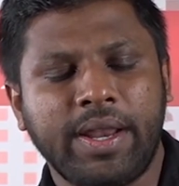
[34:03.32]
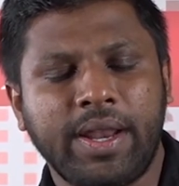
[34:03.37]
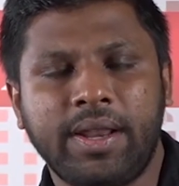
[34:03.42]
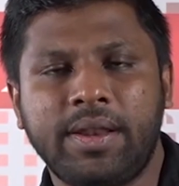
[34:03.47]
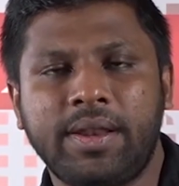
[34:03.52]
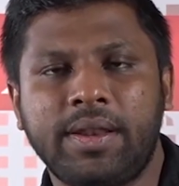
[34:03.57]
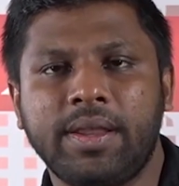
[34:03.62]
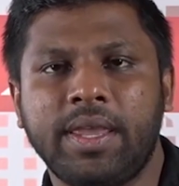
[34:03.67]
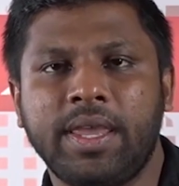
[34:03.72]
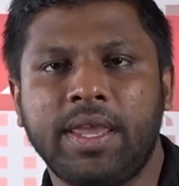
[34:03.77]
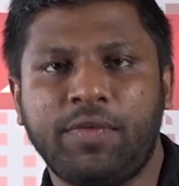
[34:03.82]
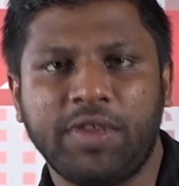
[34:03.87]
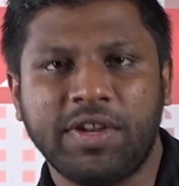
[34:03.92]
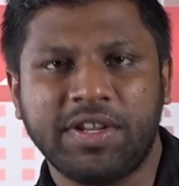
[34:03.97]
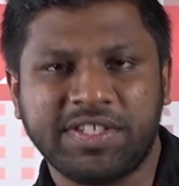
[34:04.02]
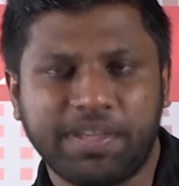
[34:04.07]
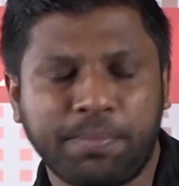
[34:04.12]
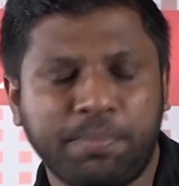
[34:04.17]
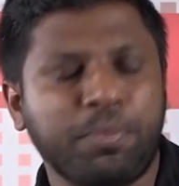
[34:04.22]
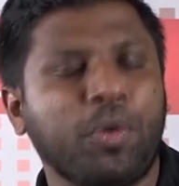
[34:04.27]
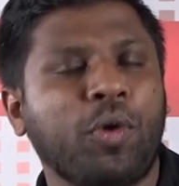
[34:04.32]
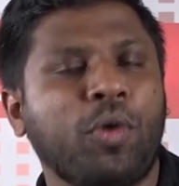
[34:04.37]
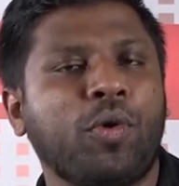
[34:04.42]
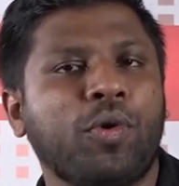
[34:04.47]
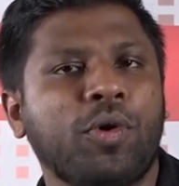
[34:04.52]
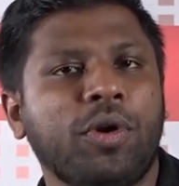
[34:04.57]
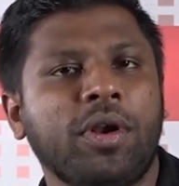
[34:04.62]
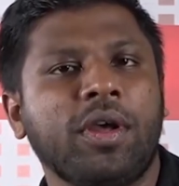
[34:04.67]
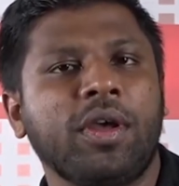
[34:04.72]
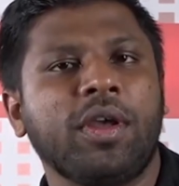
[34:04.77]
if it's a pond,
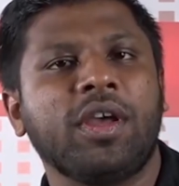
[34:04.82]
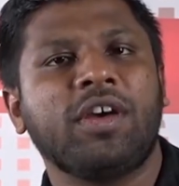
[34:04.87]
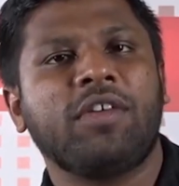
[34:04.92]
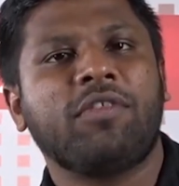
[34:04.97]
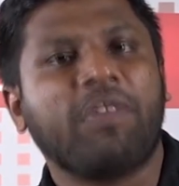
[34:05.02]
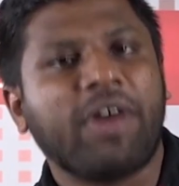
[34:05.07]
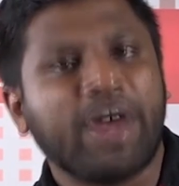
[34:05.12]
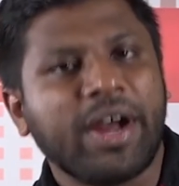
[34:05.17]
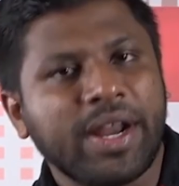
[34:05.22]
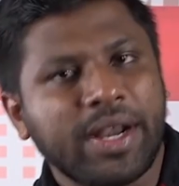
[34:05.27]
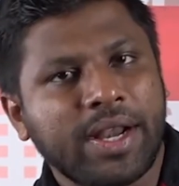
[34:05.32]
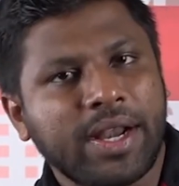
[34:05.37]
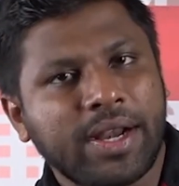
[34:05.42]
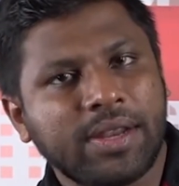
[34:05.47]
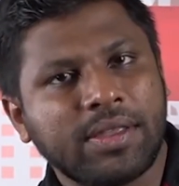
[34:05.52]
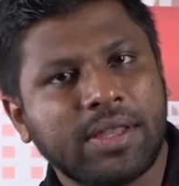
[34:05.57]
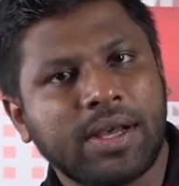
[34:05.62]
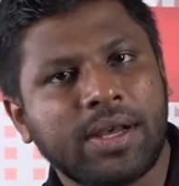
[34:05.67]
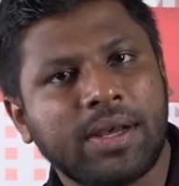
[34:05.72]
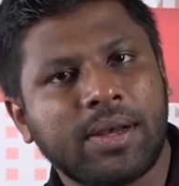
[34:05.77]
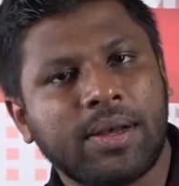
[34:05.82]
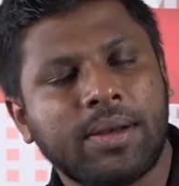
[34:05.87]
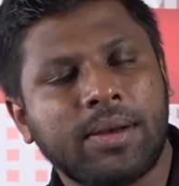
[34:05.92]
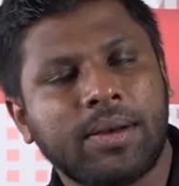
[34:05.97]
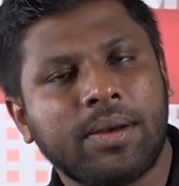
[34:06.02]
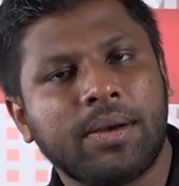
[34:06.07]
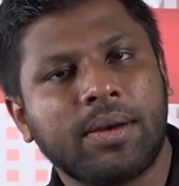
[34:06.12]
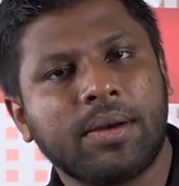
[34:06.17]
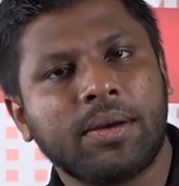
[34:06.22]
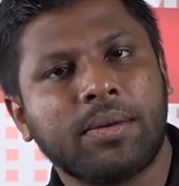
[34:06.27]
why did the
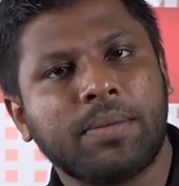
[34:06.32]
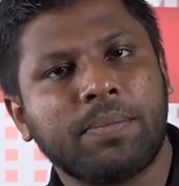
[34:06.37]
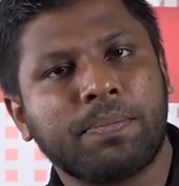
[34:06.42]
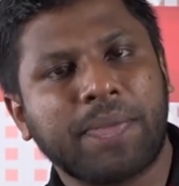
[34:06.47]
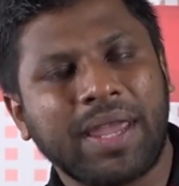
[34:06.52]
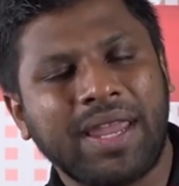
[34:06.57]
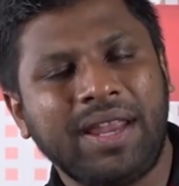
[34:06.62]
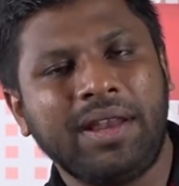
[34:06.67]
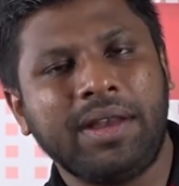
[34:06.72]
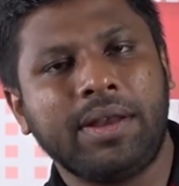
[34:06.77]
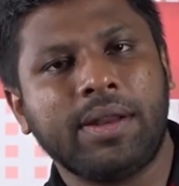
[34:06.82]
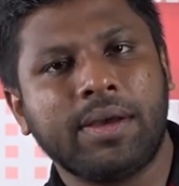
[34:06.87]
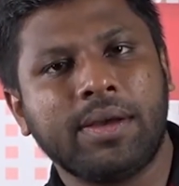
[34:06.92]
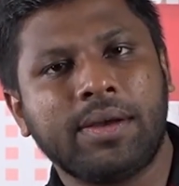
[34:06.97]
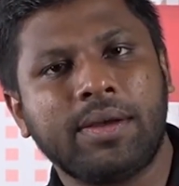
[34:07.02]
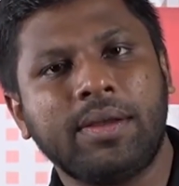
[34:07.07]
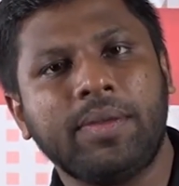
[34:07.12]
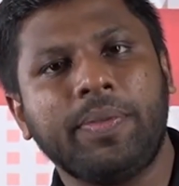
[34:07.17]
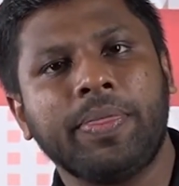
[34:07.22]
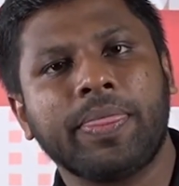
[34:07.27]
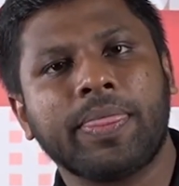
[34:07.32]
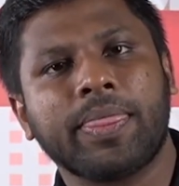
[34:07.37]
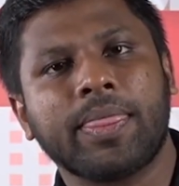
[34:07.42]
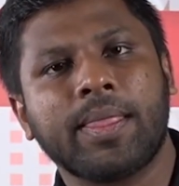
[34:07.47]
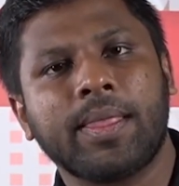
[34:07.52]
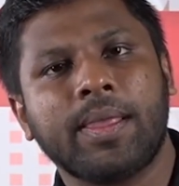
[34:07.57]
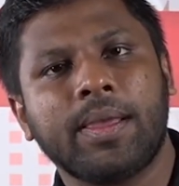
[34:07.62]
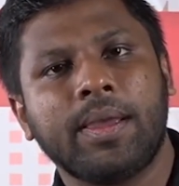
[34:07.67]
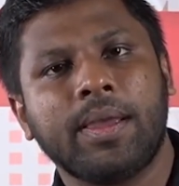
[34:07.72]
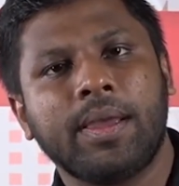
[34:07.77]
painter
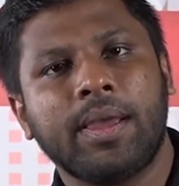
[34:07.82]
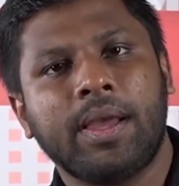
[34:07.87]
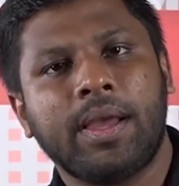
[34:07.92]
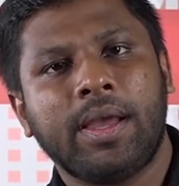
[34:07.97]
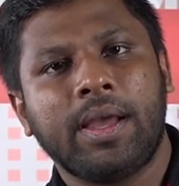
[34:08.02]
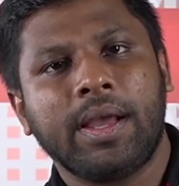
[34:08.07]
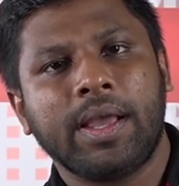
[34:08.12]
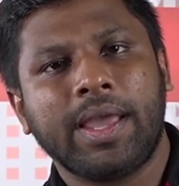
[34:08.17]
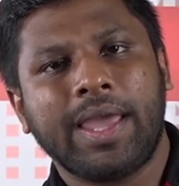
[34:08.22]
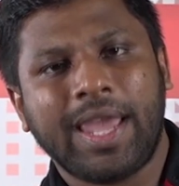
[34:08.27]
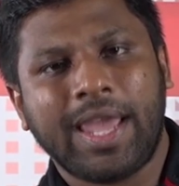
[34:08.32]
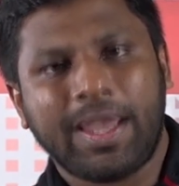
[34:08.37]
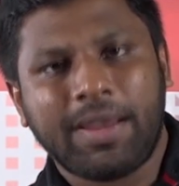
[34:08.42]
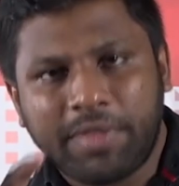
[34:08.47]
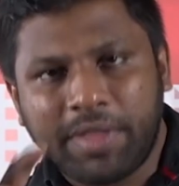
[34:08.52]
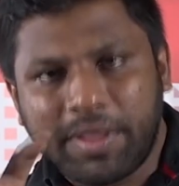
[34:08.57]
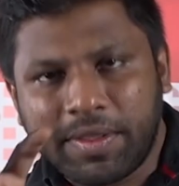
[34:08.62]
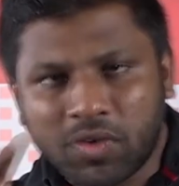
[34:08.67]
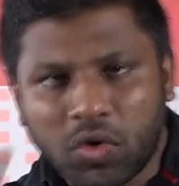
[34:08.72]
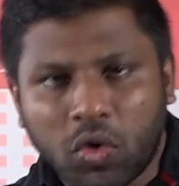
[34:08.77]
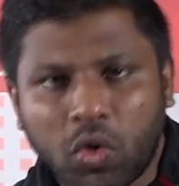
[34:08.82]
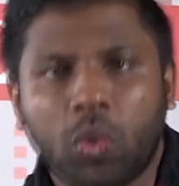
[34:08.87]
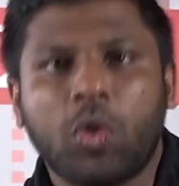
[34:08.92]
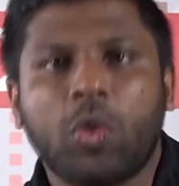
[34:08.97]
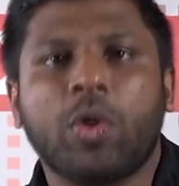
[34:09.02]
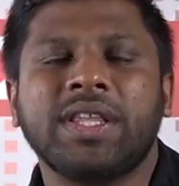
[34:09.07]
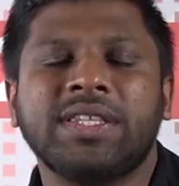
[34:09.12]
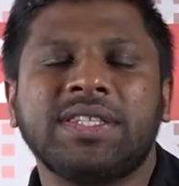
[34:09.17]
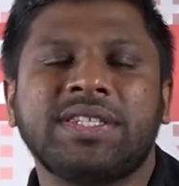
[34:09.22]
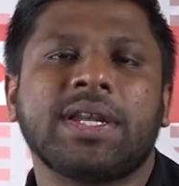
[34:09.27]
give this
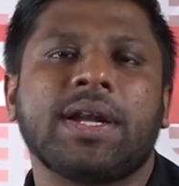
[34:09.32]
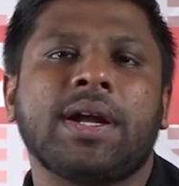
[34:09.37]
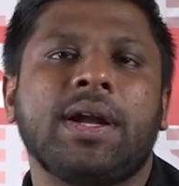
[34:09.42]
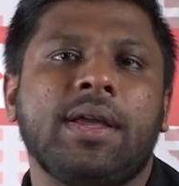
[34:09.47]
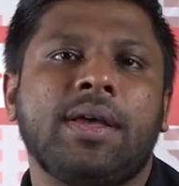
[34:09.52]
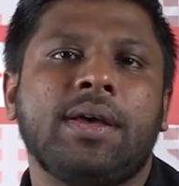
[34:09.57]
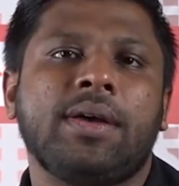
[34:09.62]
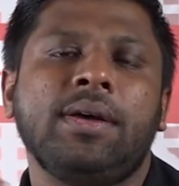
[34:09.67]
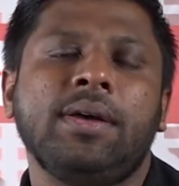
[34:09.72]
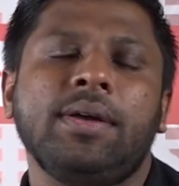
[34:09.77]
orange color